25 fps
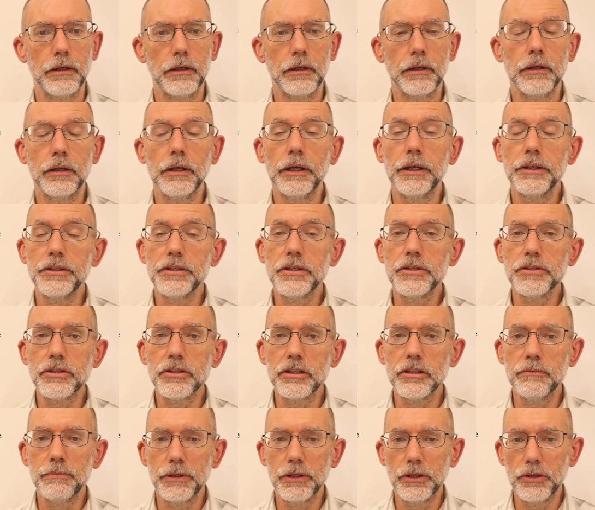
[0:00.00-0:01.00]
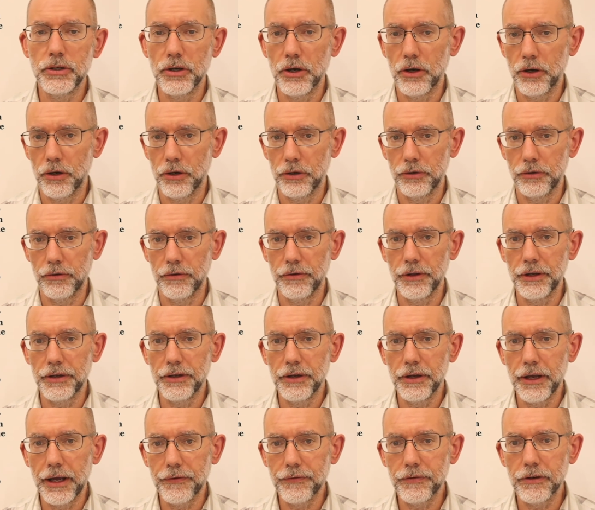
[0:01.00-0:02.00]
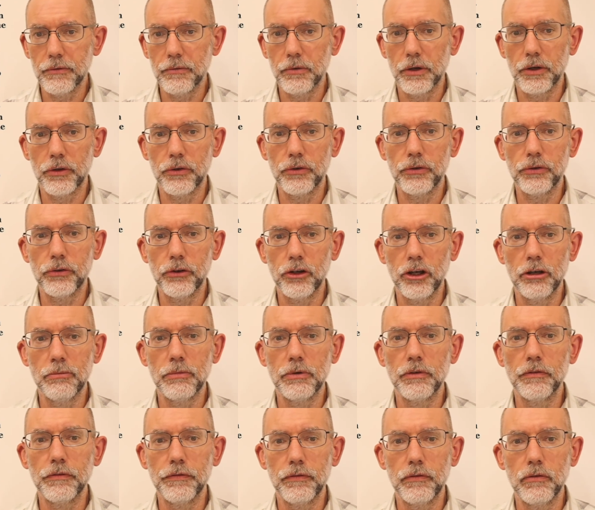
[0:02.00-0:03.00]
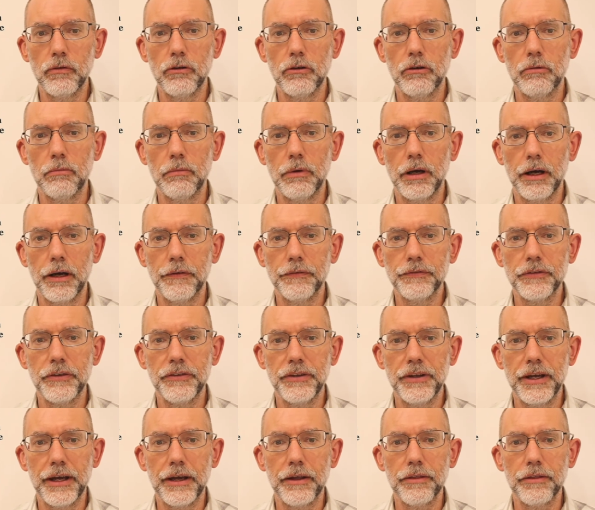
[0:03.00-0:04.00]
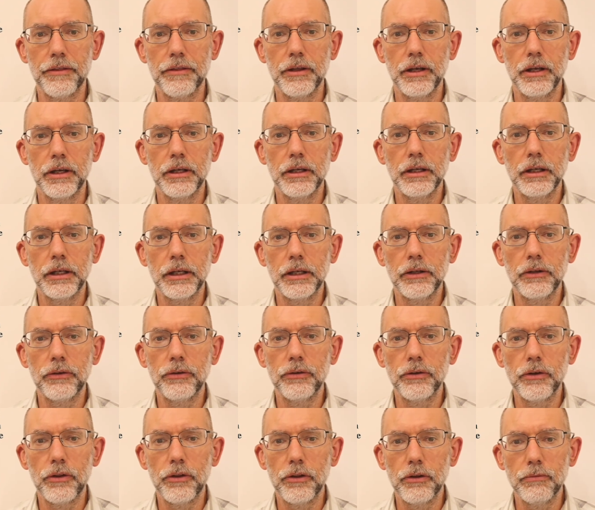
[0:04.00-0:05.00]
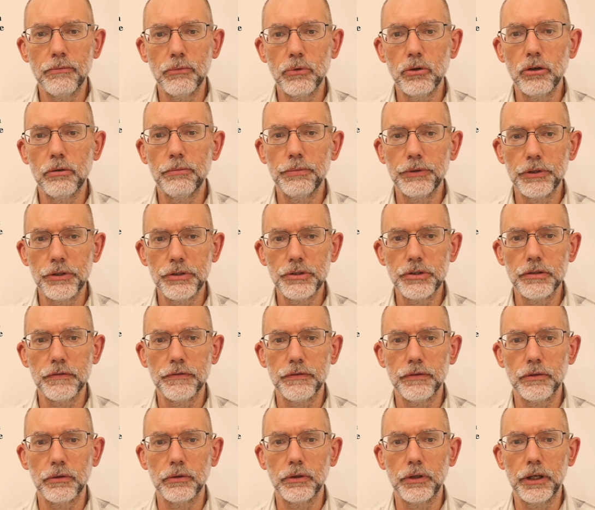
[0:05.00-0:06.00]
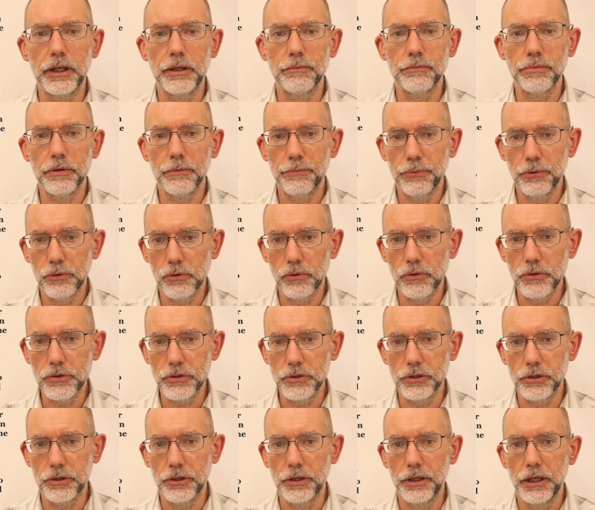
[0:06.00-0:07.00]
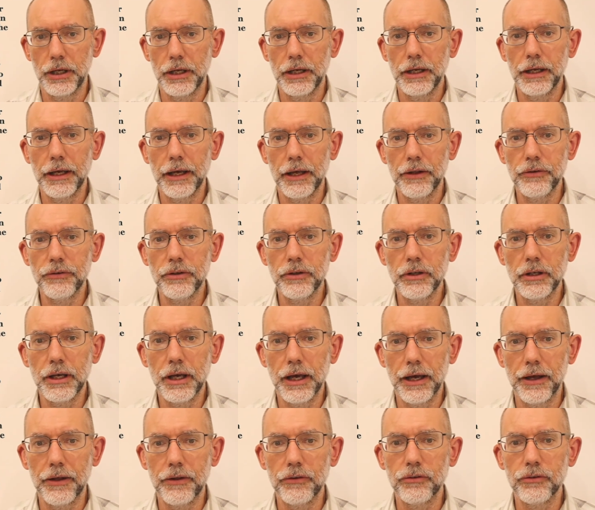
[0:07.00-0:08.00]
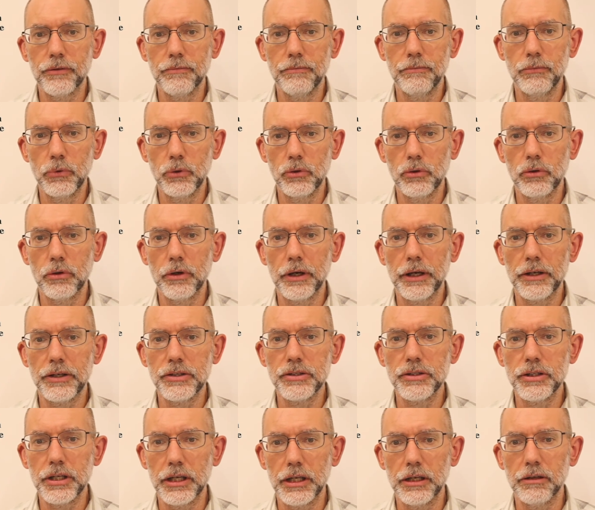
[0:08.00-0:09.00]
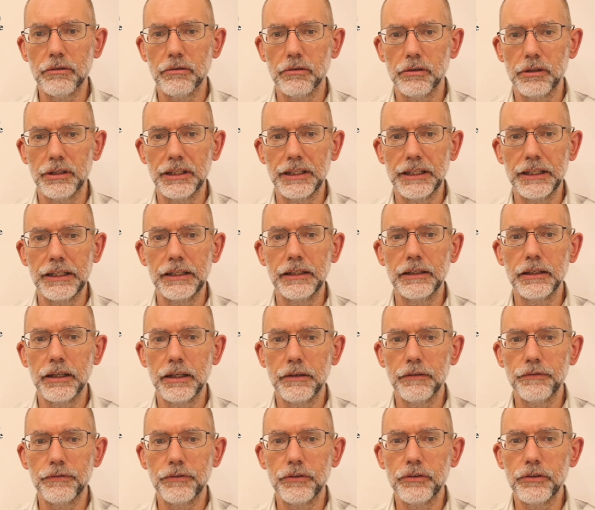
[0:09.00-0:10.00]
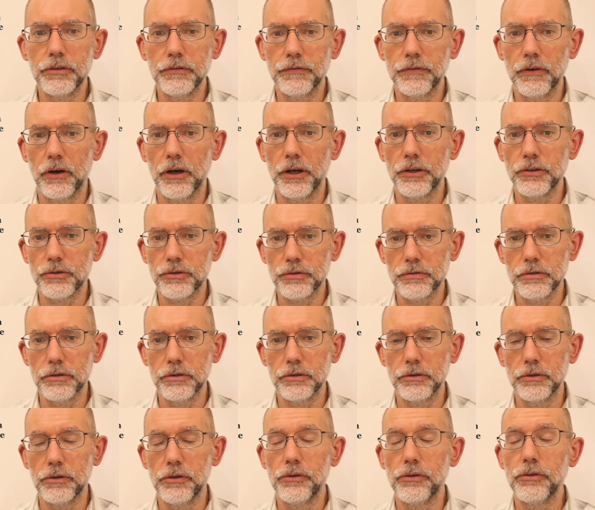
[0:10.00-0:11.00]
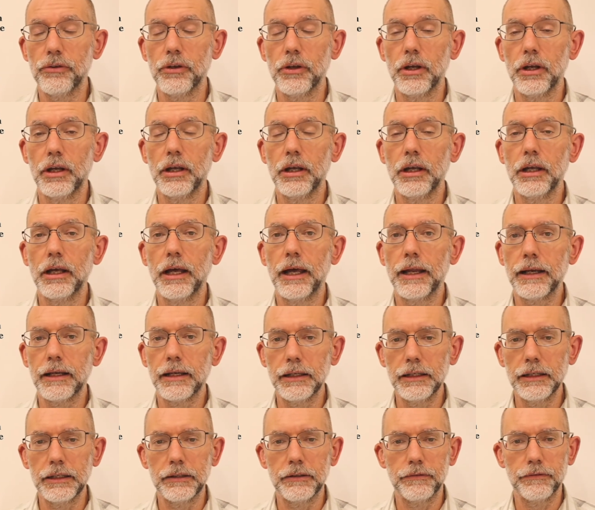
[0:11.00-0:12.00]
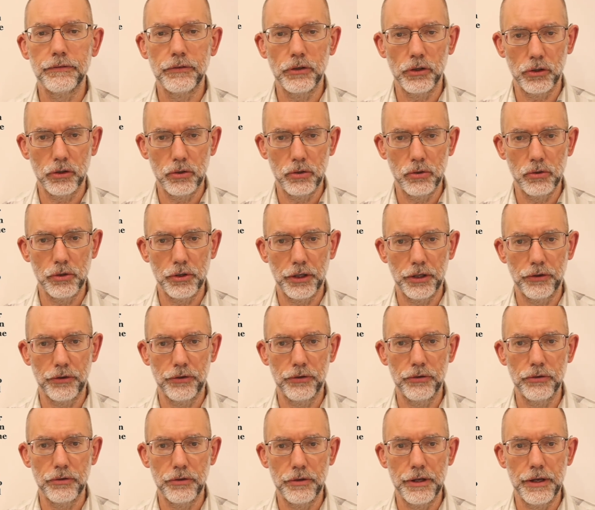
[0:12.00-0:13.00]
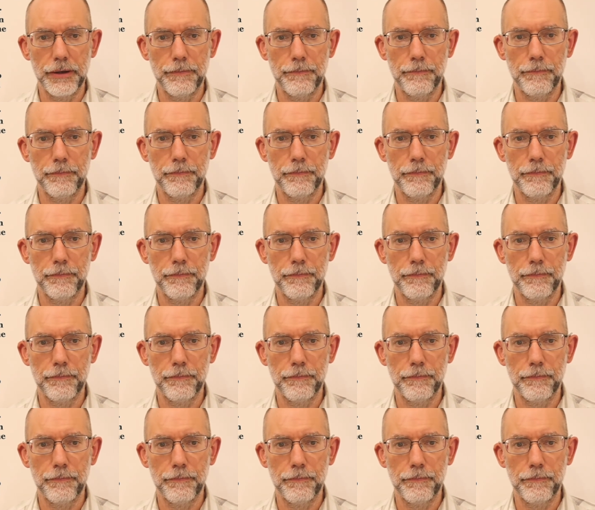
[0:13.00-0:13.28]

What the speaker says: It is to be known that everyone's human form after death is the more beautiful in proportion as he has more interiorly loved divine truths and lived according to them.